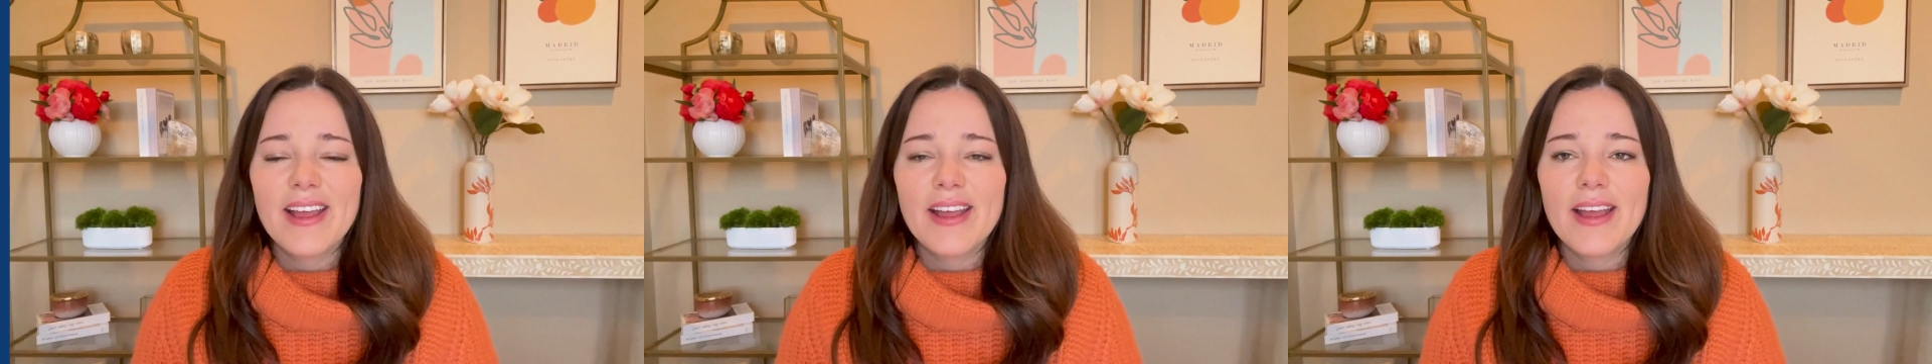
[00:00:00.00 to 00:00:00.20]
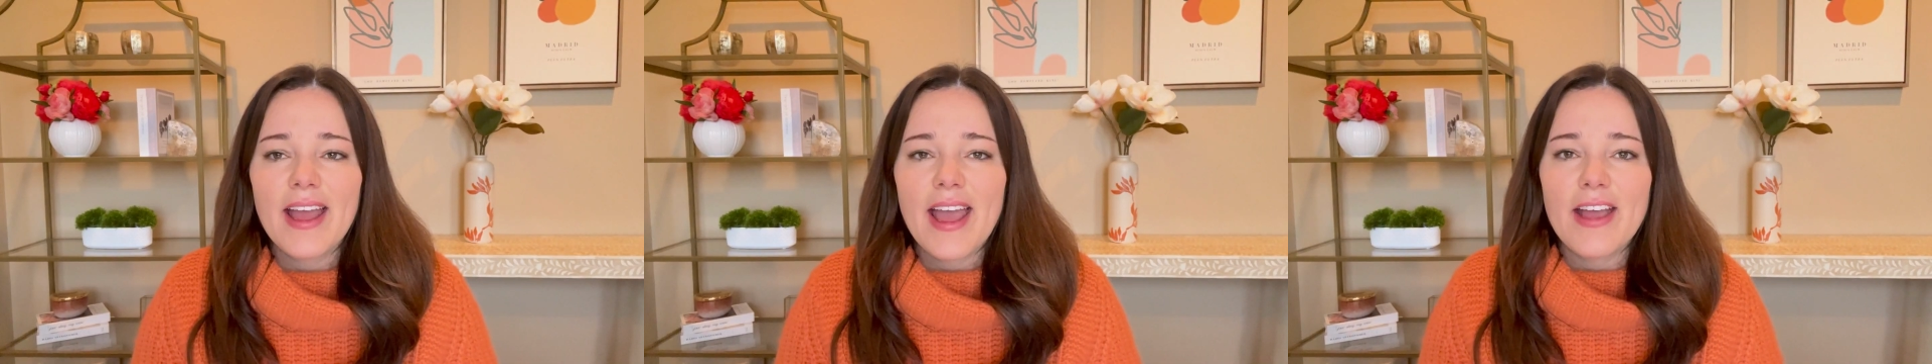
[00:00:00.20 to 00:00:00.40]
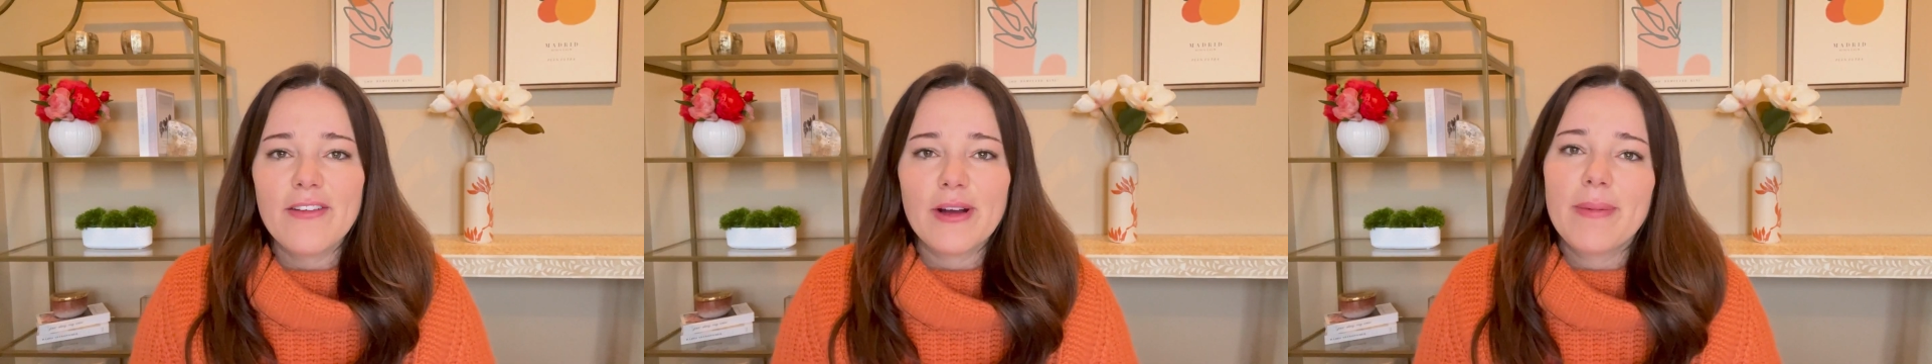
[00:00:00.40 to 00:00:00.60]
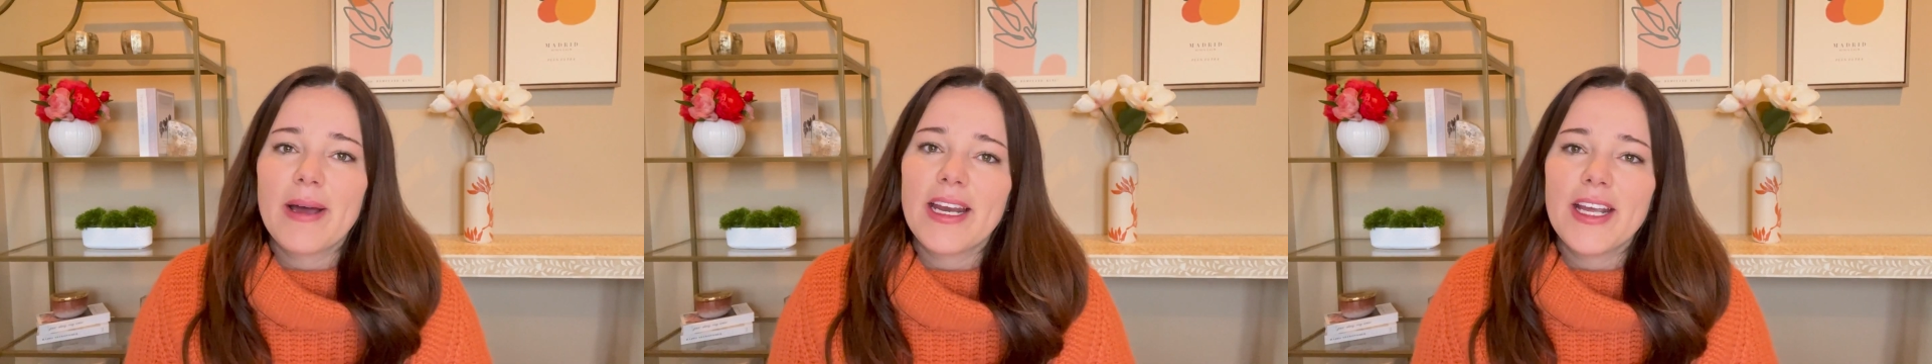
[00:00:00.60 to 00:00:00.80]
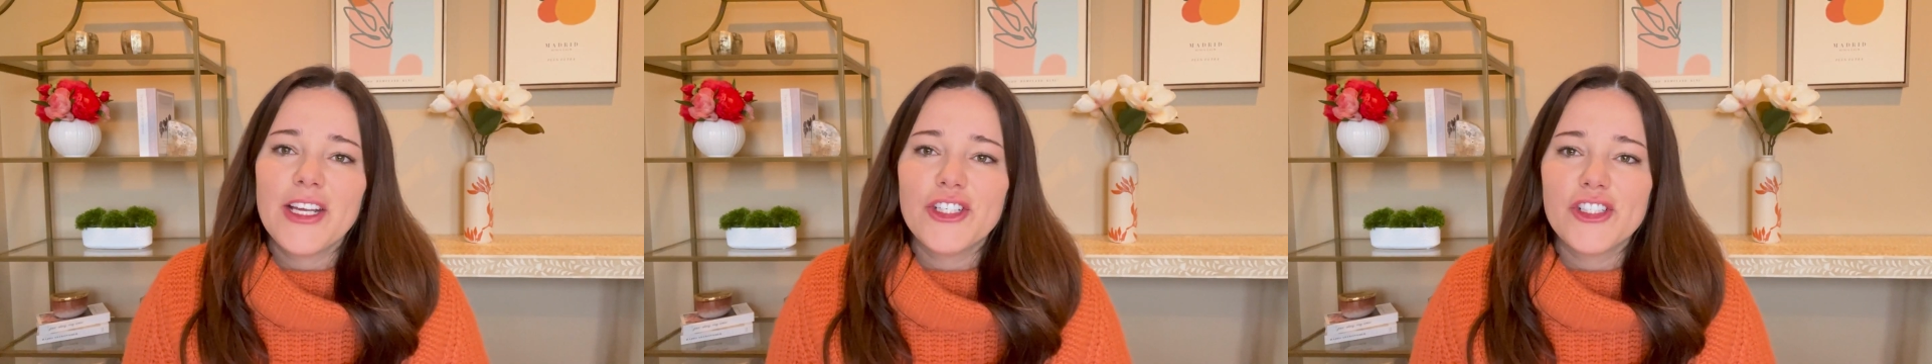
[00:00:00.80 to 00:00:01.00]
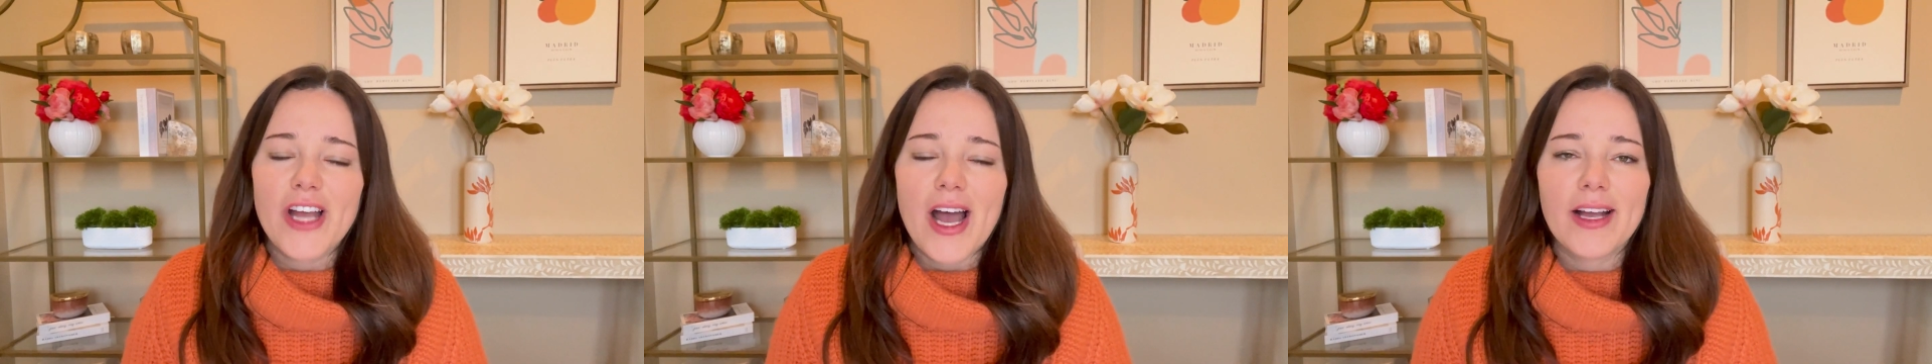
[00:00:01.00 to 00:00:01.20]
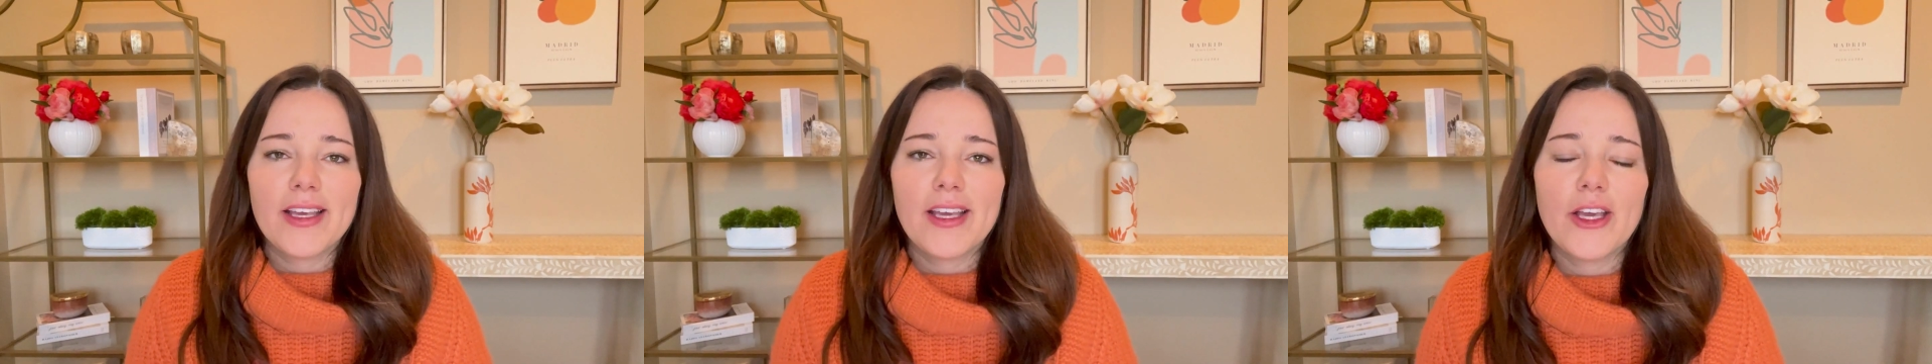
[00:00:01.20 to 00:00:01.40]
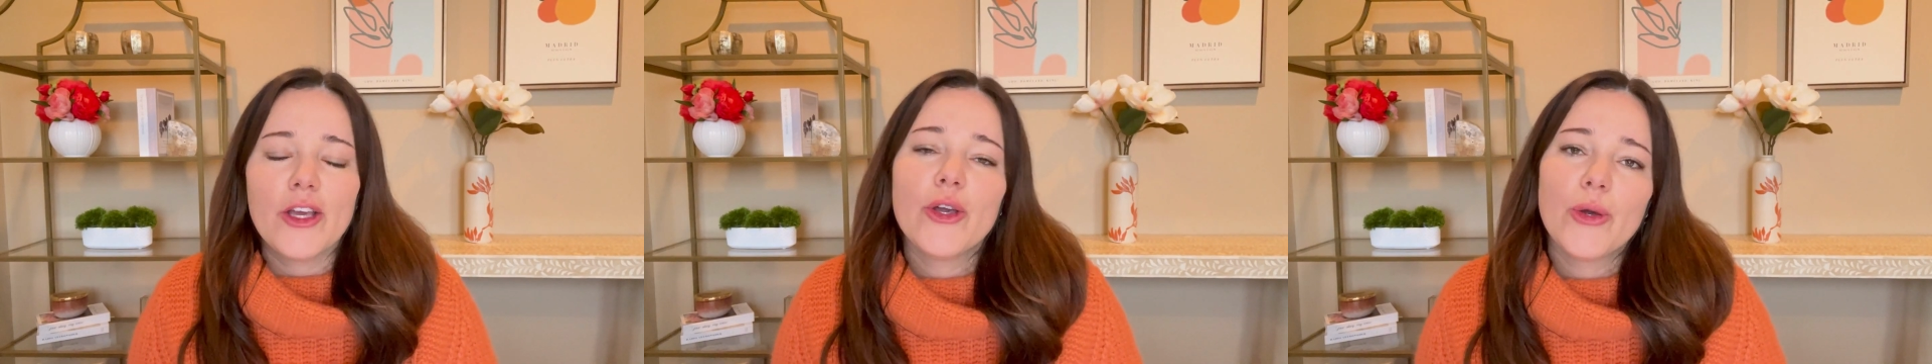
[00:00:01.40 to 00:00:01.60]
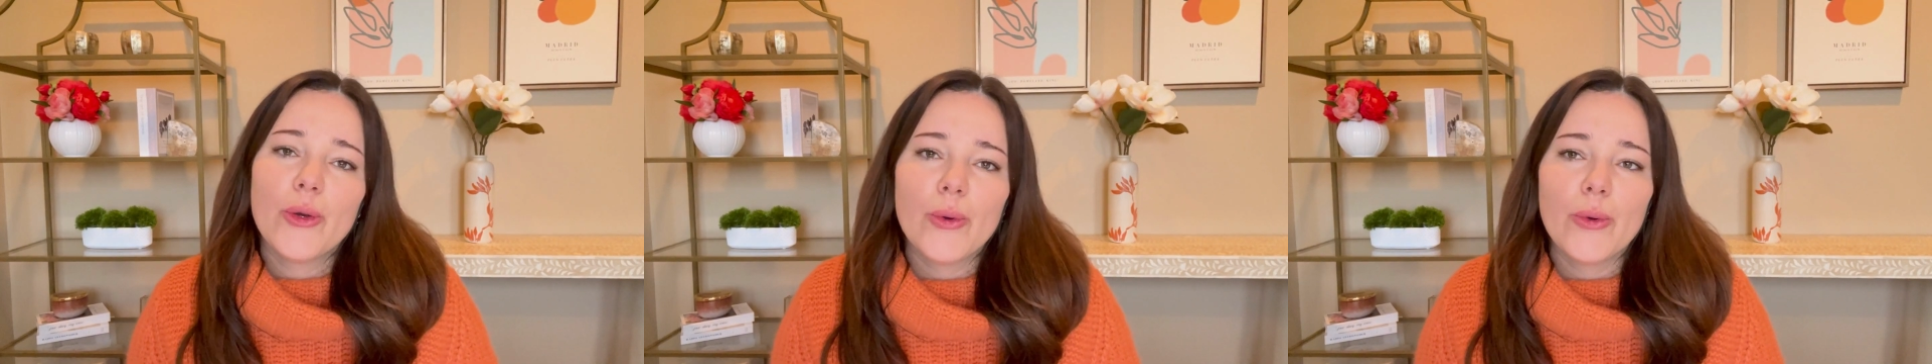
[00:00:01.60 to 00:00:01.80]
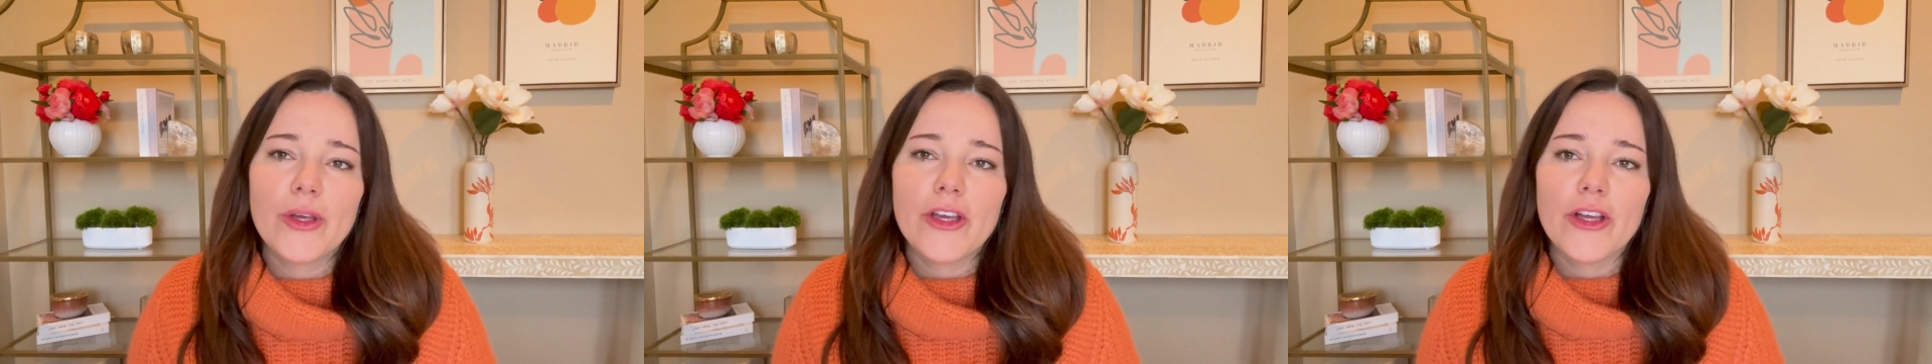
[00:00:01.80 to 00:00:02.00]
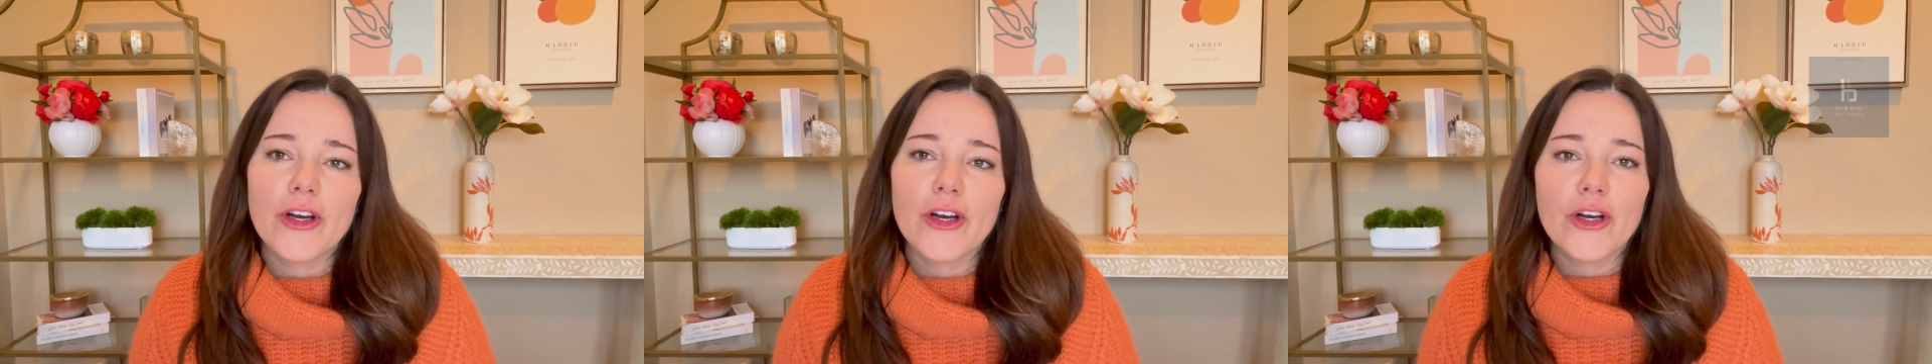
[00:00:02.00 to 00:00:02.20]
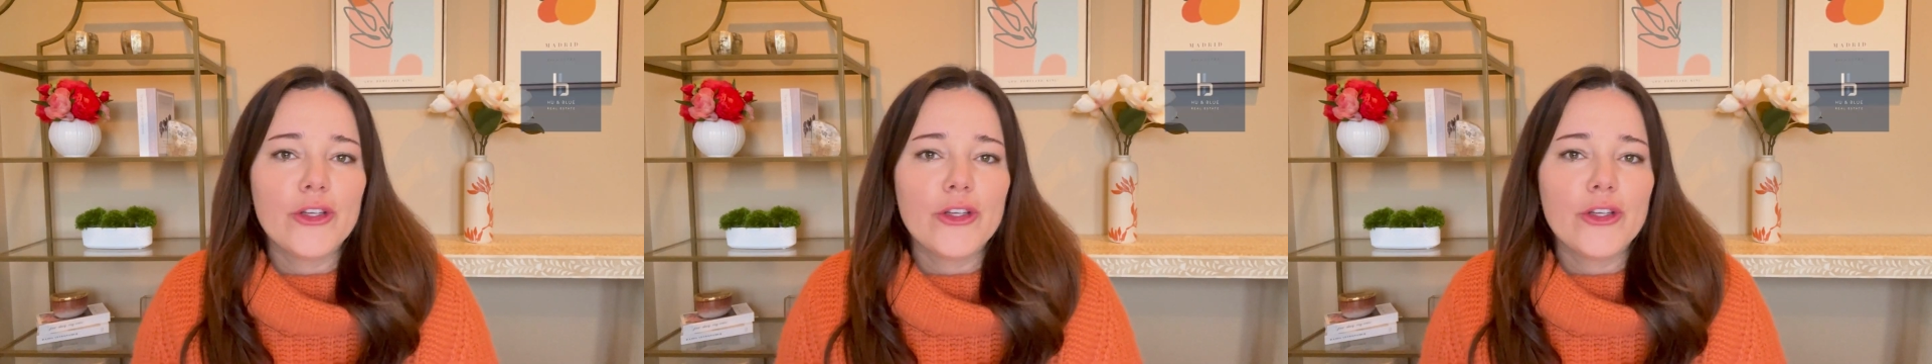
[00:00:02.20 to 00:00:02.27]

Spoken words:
Hey everybody, Jackie Who here.